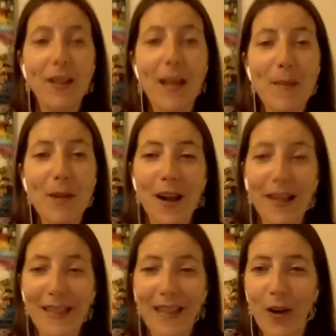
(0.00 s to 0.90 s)
Let me know how
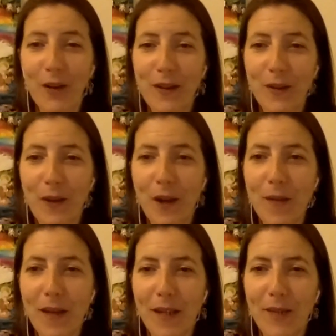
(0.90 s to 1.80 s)
you get on. So I hope
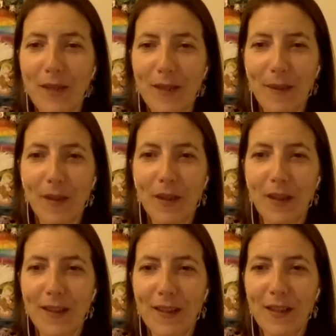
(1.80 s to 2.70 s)
that gives you something
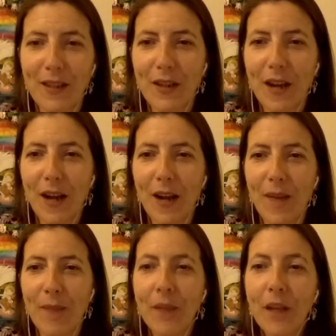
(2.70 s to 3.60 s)
good to
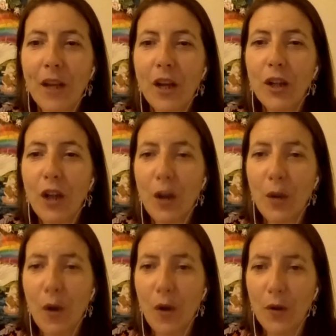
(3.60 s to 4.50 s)
go
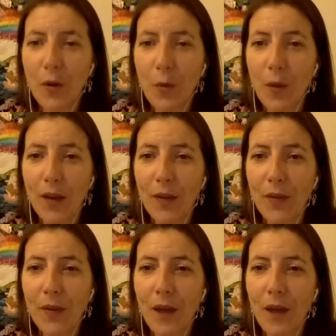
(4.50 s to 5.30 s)
on with.